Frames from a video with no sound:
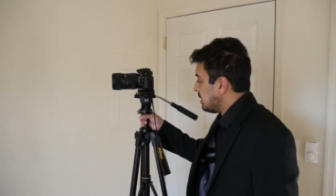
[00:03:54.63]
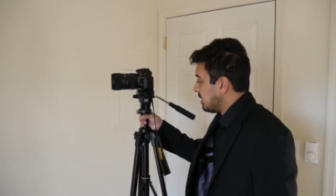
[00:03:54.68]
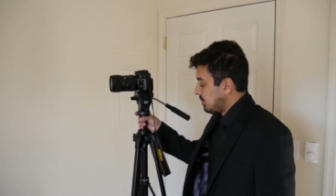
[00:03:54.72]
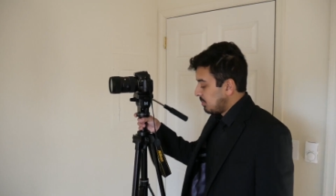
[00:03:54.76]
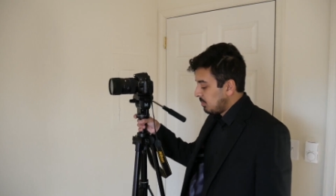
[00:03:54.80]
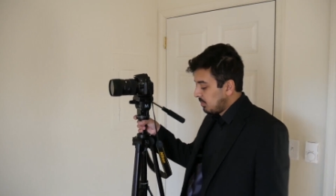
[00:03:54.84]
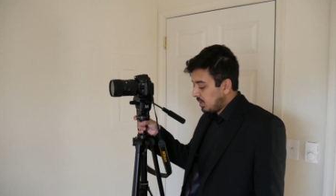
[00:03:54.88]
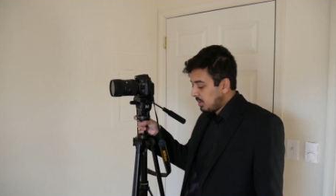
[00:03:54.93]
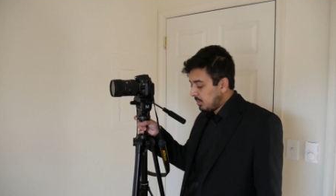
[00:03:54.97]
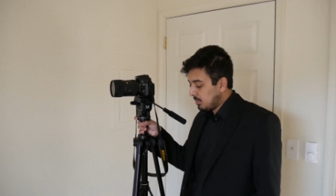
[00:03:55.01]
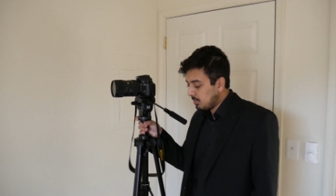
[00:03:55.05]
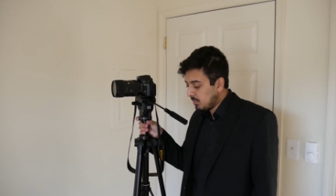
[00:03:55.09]
but
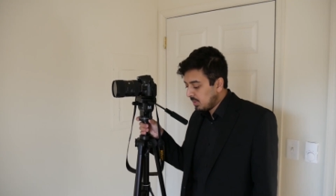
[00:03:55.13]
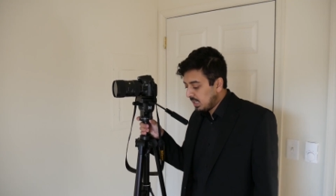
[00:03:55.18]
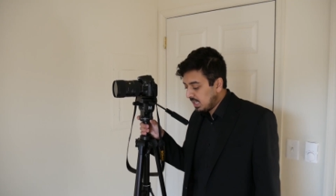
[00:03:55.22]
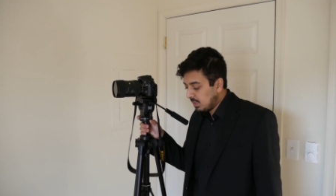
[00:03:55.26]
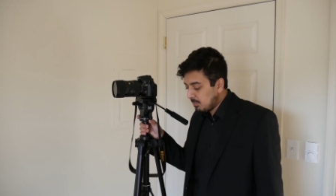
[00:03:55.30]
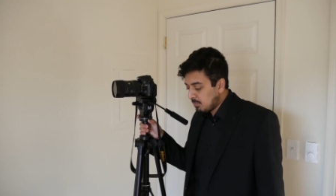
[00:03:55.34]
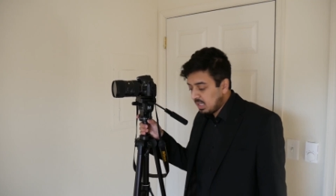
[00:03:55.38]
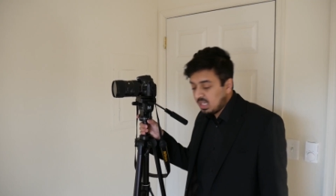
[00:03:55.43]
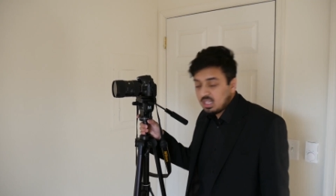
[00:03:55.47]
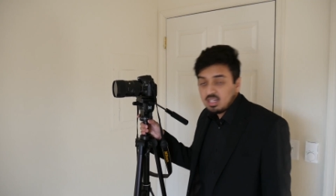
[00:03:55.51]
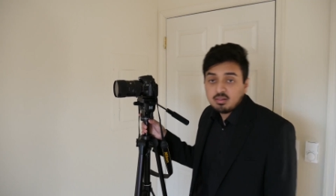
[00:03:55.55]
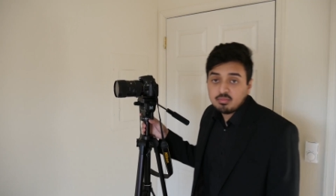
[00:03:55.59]
my
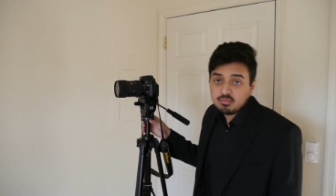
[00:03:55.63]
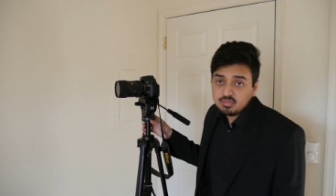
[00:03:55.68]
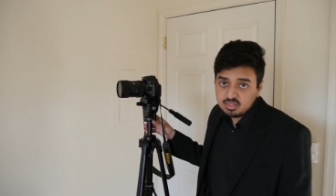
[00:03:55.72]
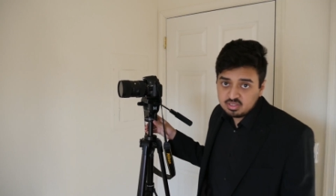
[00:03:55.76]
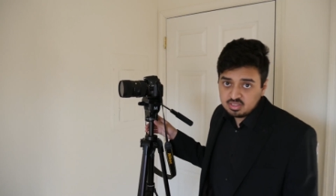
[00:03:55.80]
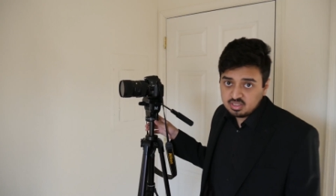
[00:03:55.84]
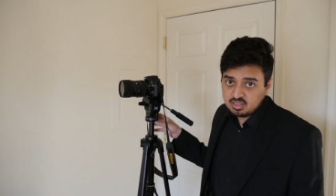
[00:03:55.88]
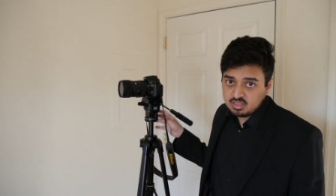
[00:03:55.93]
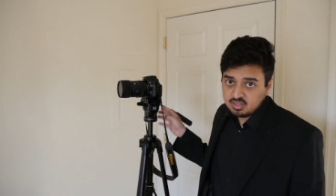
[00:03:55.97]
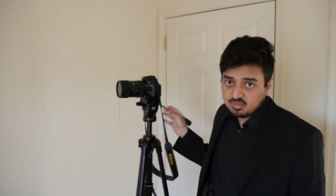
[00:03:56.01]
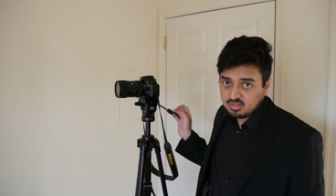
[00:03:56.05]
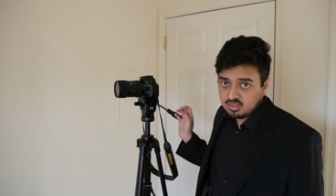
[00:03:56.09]
main
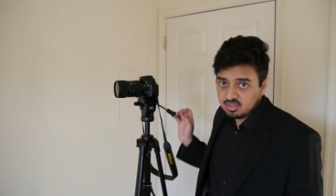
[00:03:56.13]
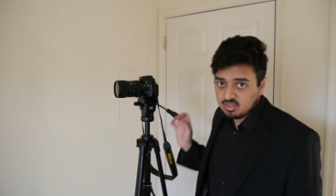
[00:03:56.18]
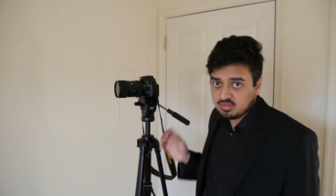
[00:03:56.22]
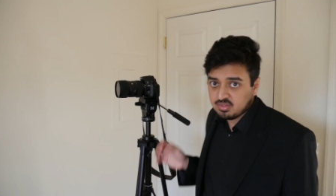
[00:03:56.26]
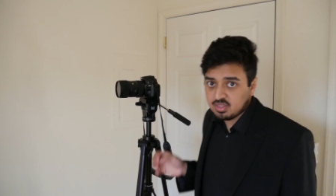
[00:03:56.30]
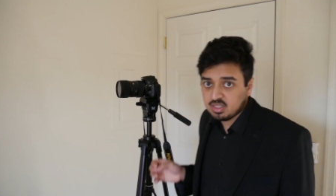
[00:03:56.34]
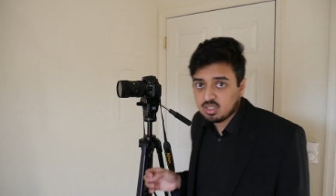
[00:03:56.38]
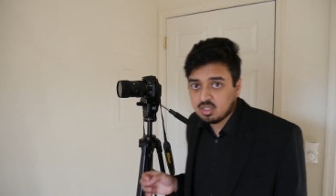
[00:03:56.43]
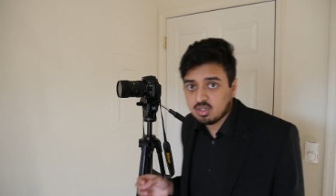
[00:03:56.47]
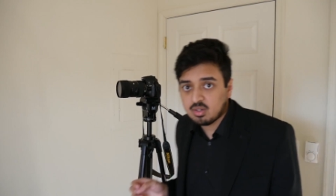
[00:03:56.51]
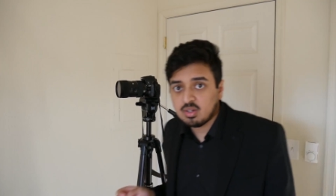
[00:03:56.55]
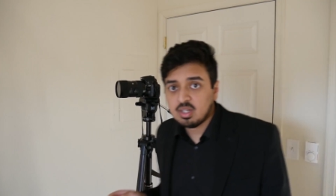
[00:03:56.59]
emphasis of this
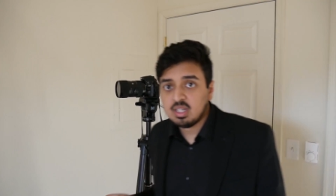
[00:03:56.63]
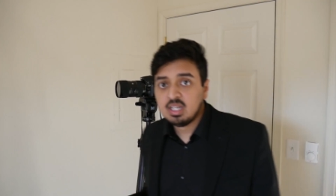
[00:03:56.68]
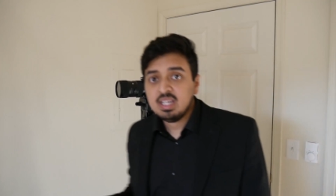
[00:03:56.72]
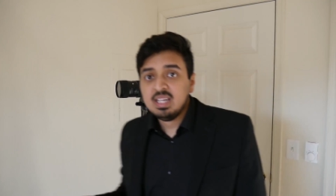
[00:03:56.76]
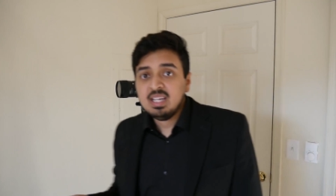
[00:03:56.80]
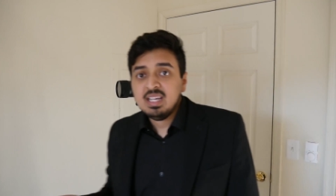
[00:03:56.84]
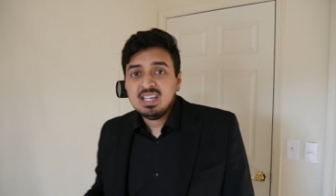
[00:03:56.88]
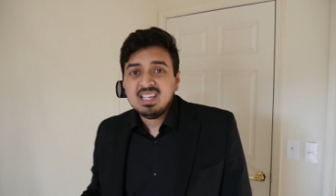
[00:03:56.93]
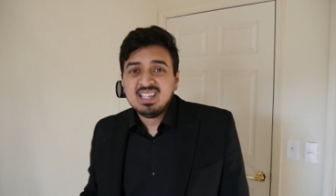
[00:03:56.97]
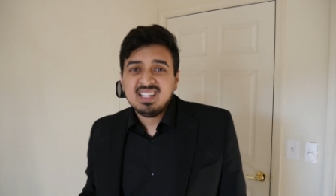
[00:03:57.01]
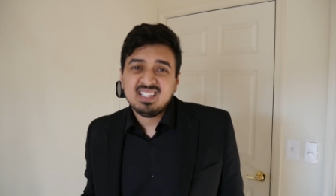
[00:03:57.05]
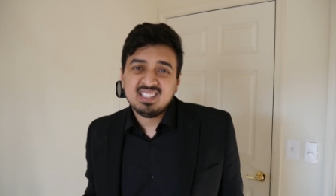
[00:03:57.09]
video
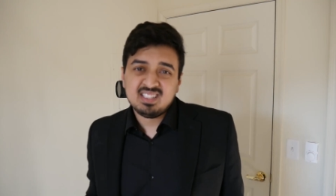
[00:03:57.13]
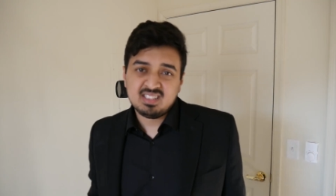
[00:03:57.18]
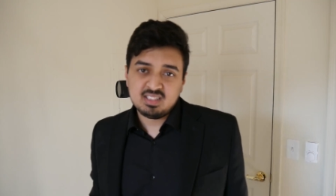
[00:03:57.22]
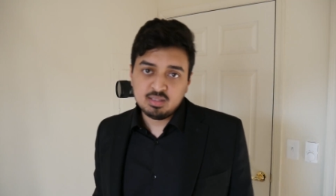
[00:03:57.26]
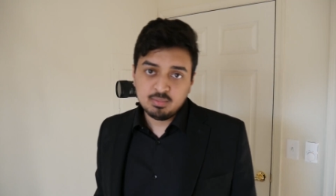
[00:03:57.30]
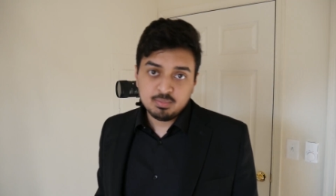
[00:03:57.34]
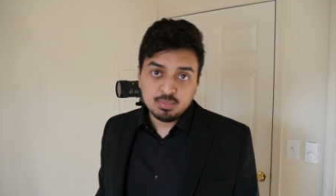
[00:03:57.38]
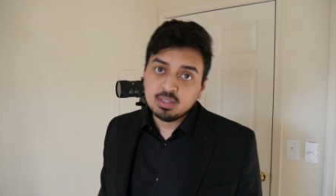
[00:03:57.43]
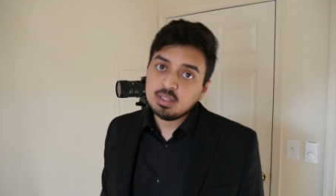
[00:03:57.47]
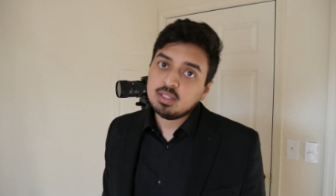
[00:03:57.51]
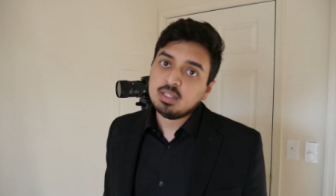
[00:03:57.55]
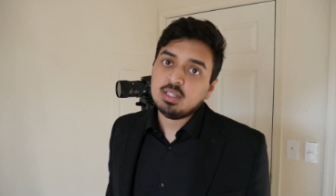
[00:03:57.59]
is
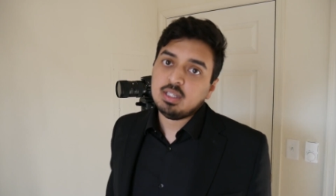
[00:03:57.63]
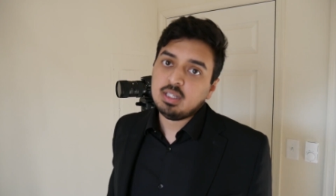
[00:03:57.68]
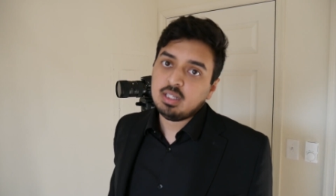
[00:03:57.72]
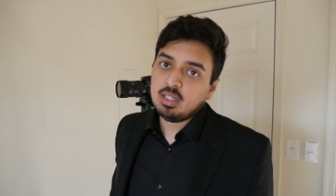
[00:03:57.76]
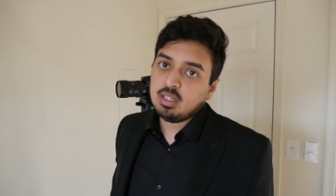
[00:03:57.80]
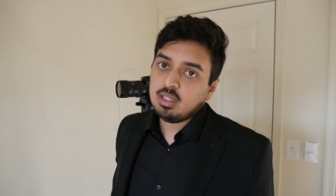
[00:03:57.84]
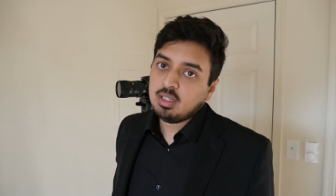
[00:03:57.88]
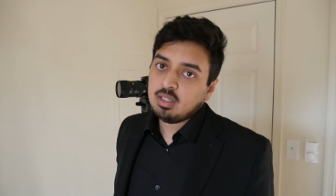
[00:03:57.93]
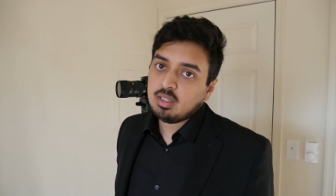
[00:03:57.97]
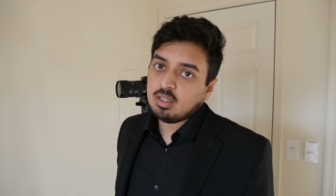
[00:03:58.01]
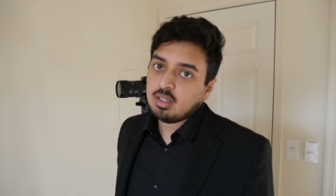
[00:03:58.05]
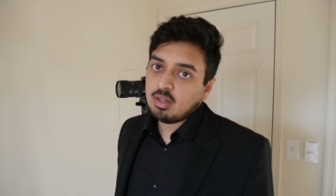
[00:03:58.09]

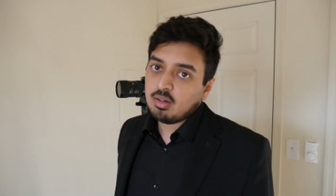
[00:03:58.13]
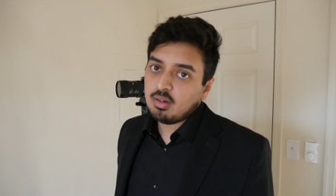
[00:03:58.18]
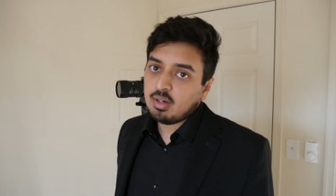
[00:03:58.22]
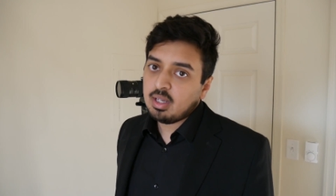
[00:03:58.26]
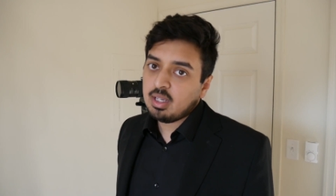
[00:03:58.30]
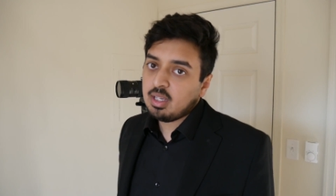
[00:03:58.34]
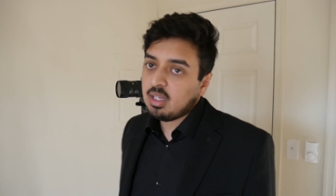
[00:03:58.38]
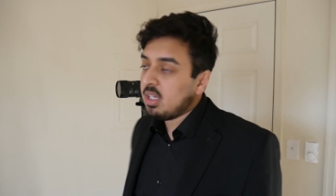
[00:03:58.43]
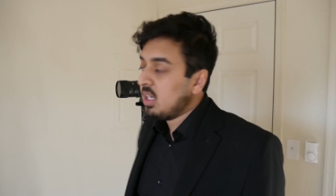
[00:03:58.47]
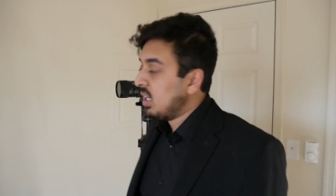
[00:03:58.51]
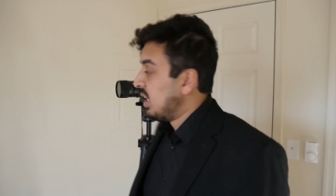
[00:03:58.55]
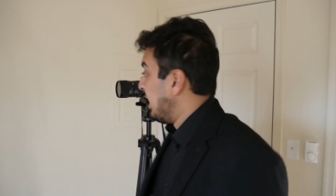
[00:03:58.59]
stability, all
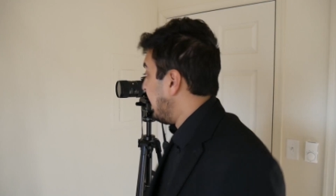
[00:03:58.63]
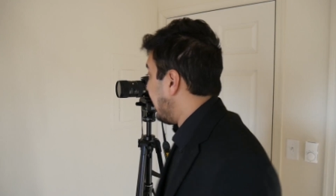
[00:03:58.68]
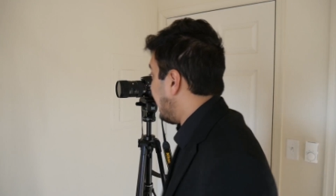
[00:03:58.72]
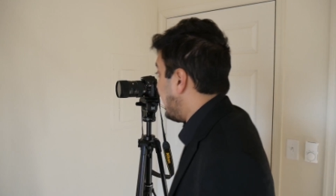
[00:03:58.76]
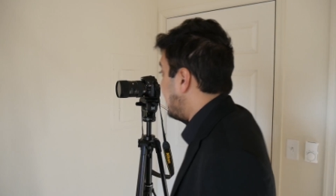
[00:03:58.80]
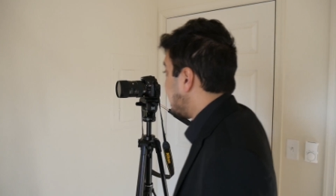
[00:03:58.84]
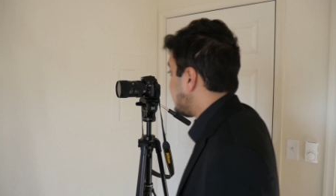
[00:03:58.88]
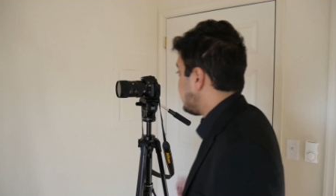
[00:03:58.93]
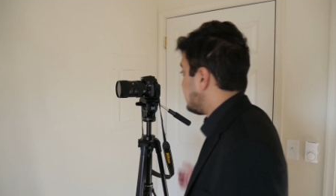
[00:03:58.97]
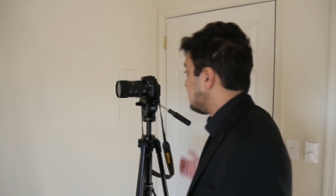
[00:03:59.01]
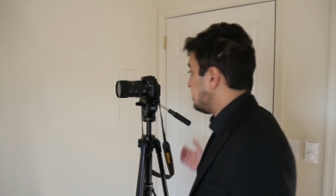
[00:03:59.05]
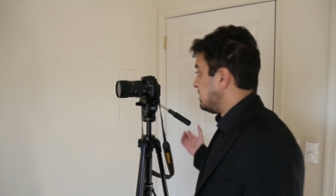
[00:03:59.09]
right? It
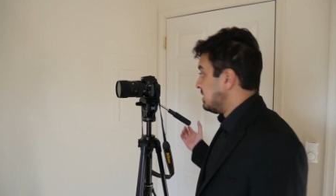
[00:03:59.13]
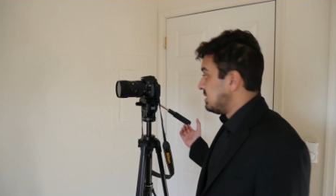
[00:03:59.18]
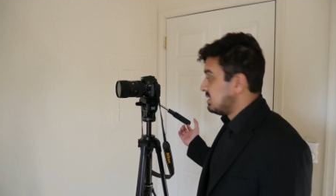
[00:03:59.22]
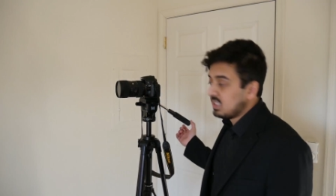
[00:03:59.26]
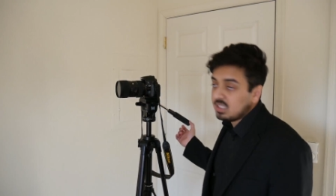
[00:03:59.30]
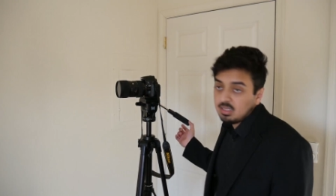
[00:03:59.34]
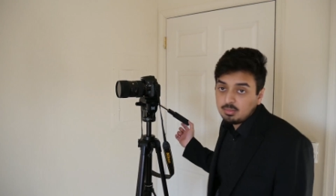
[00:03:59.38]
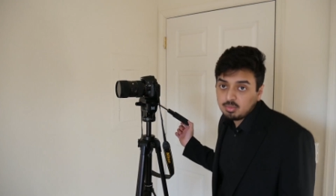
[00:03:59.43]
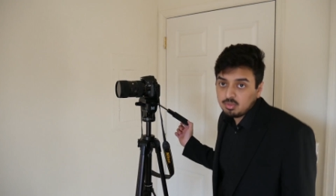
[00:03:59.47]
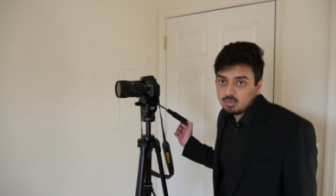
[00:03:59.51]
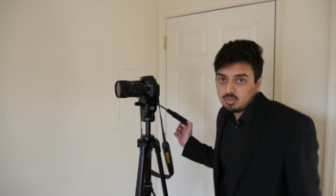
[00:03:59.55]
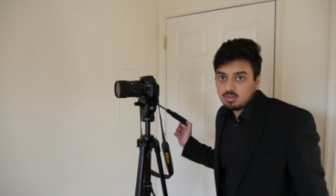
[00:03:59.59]
has to be
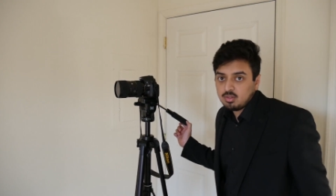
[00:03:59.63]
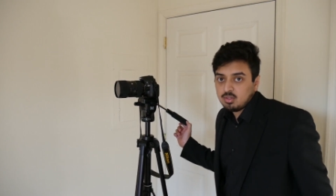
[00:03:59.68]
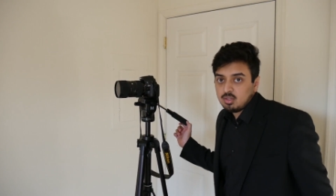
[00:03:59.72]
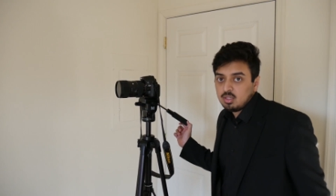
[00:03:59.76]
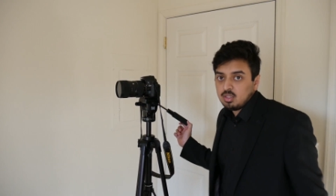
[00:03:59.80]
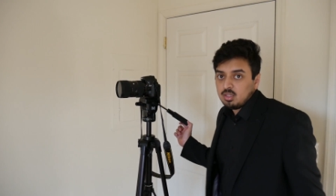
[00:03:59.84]
stable.